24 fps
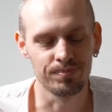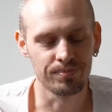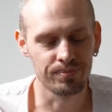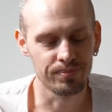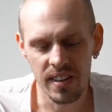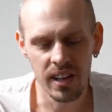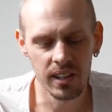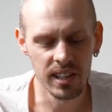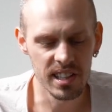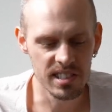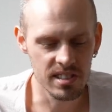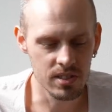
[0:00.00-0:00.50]

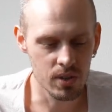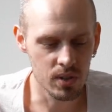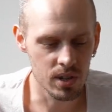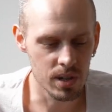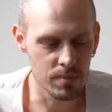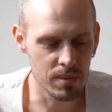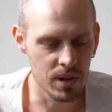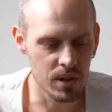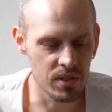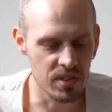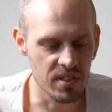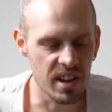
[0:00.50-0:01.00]
Now let's talk
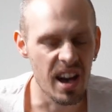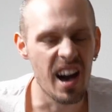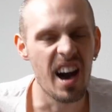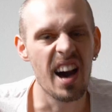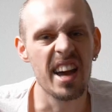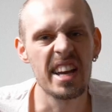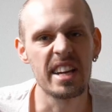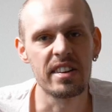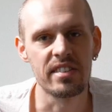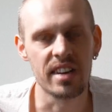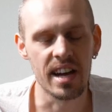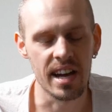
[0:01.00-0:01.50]
about the
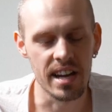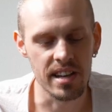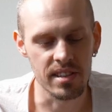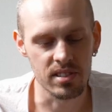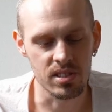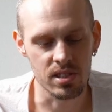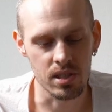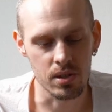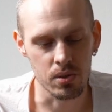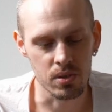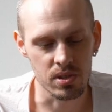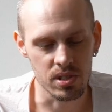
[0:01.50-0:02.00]
higher
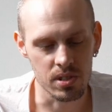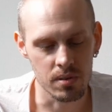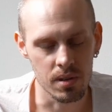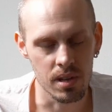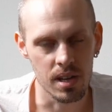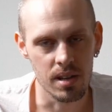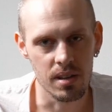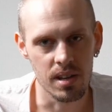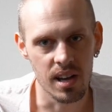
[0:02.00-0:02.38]
ISOs.